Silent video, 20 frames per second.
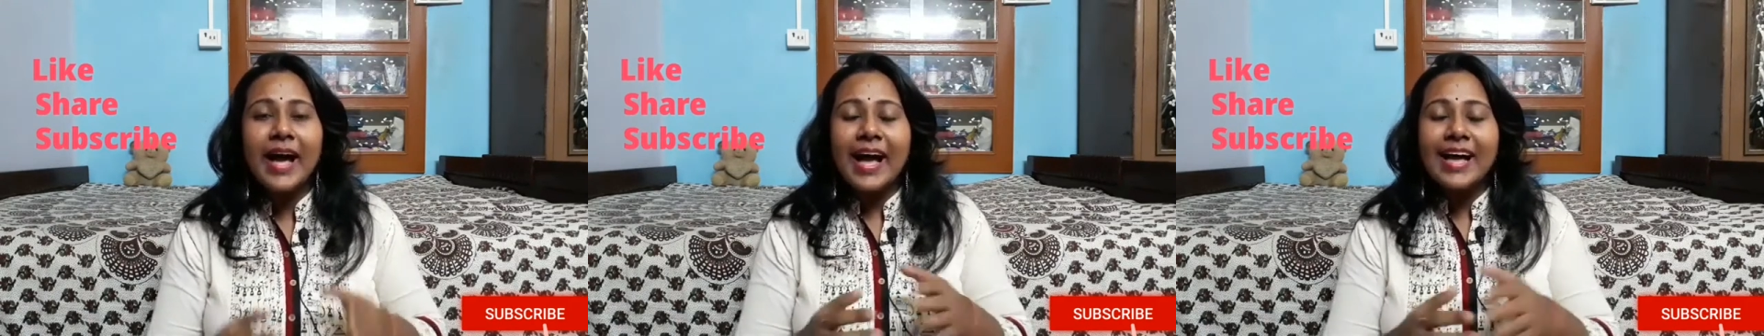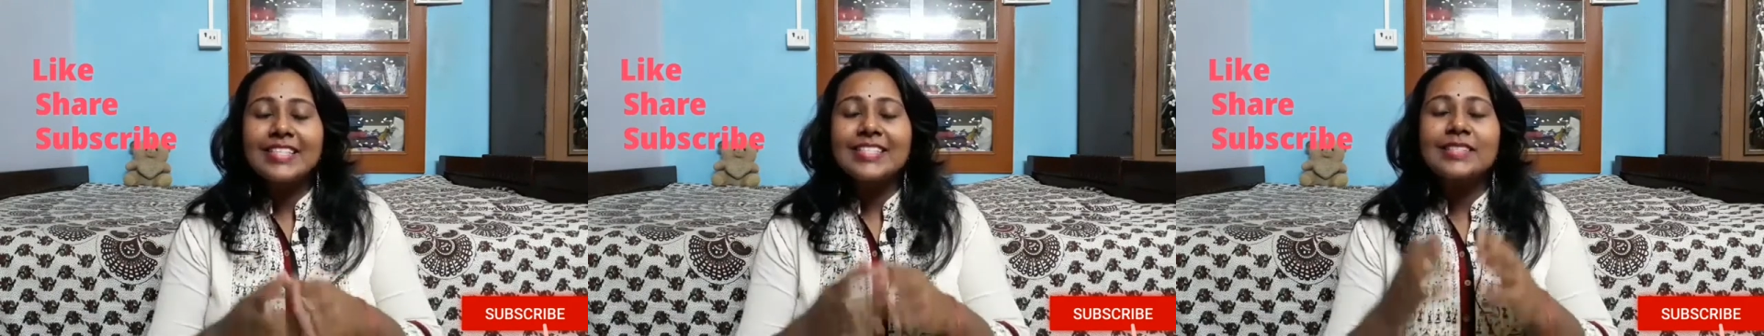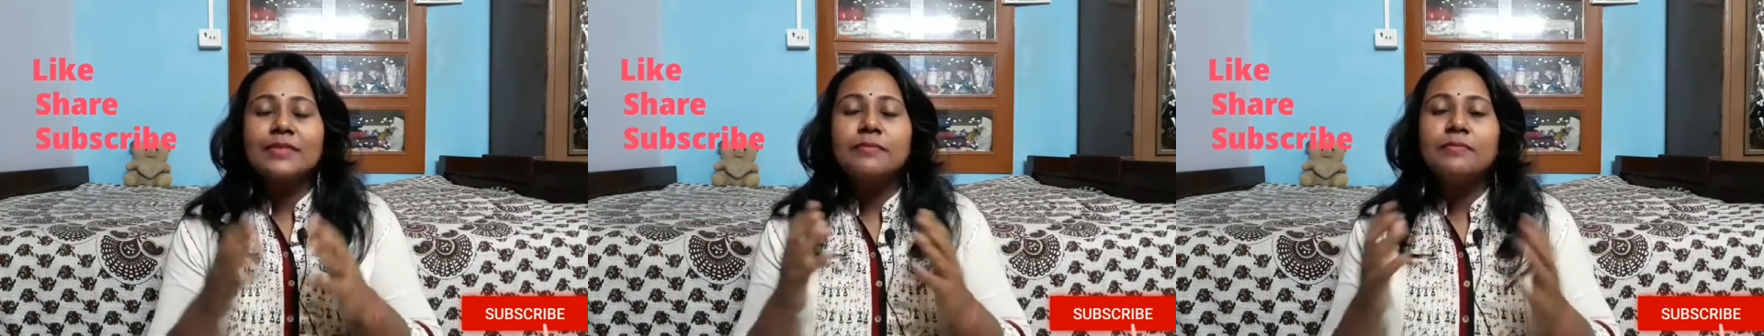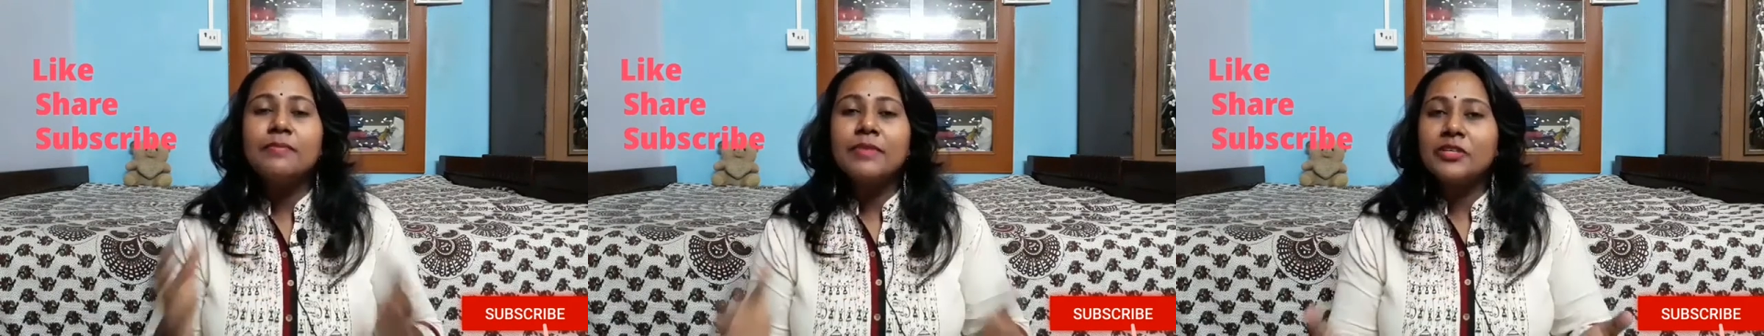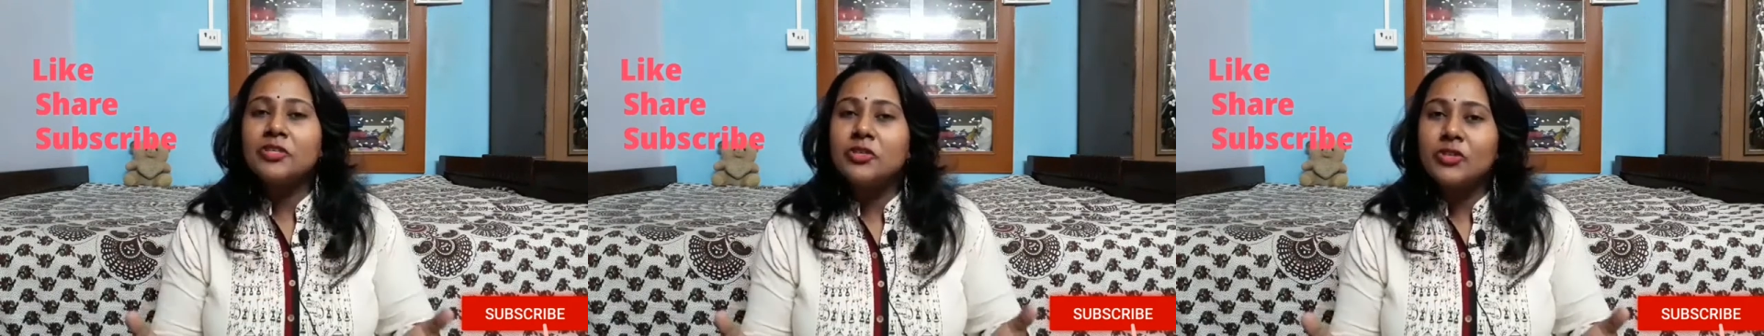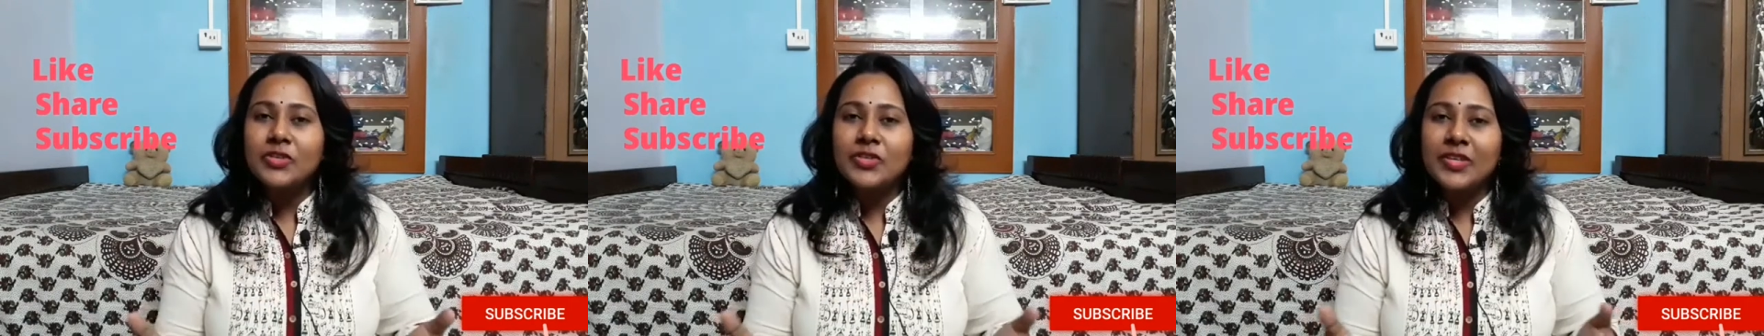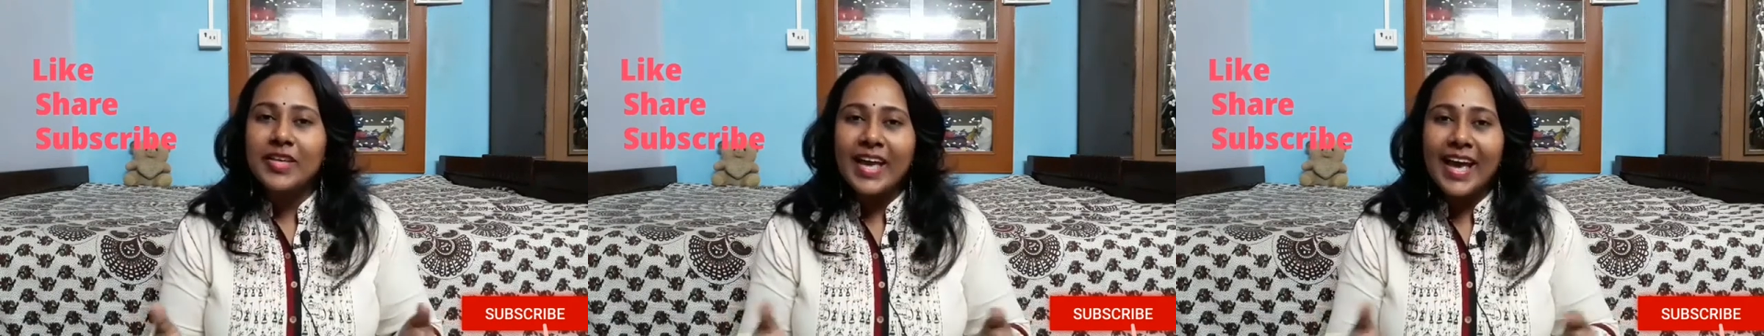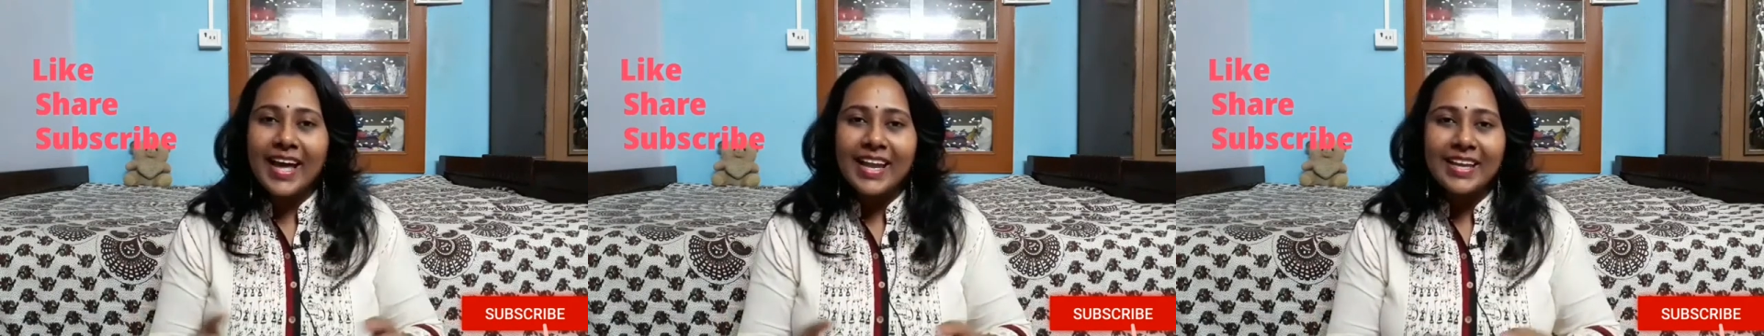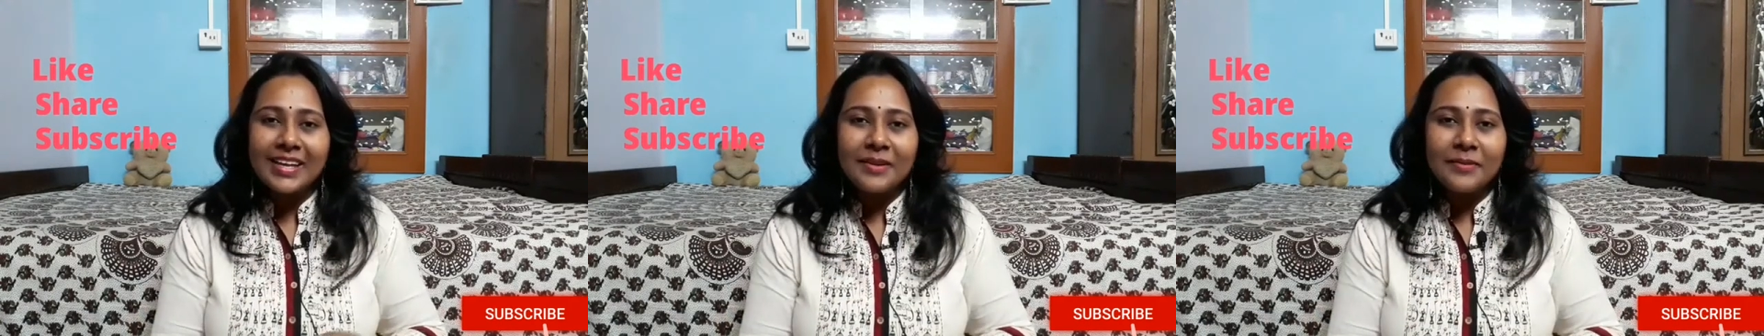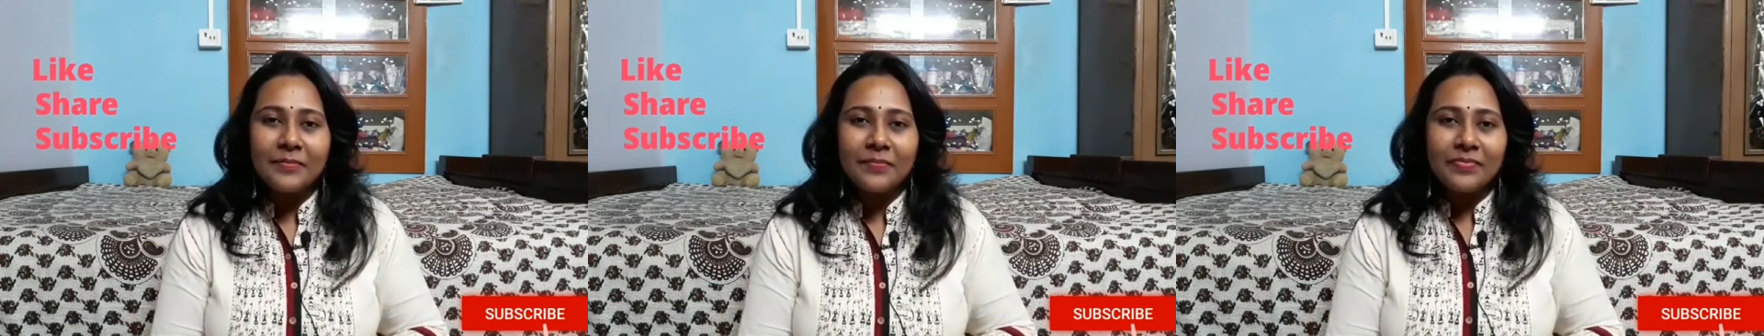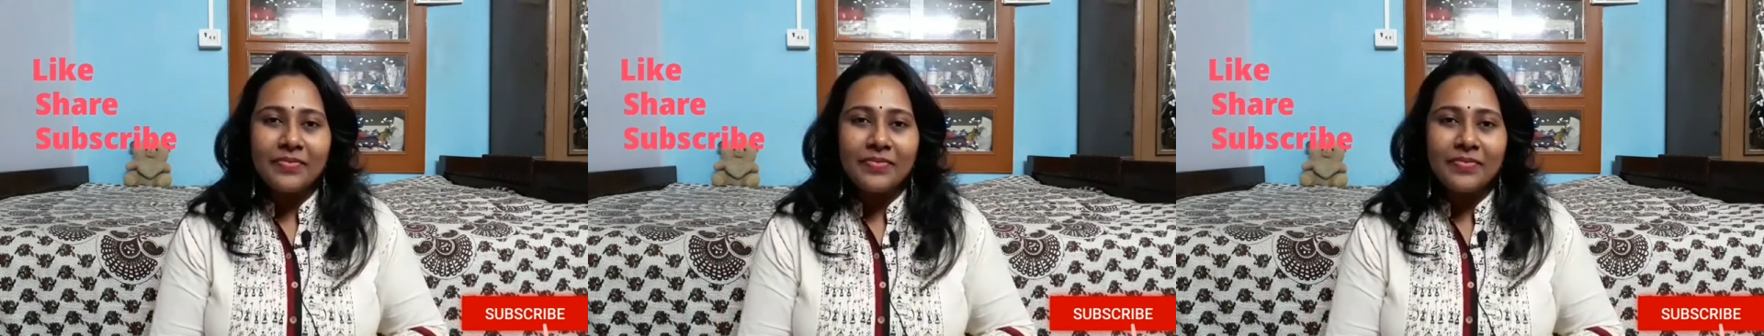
as much as you can.